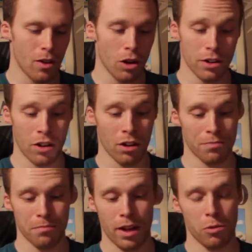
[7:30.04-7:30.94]
All in
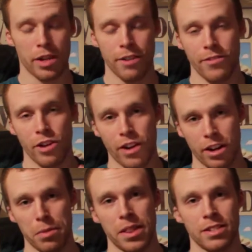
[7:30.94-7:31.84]
all, I would definitely
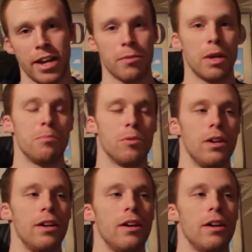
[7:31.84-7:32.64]
recommend this anime, but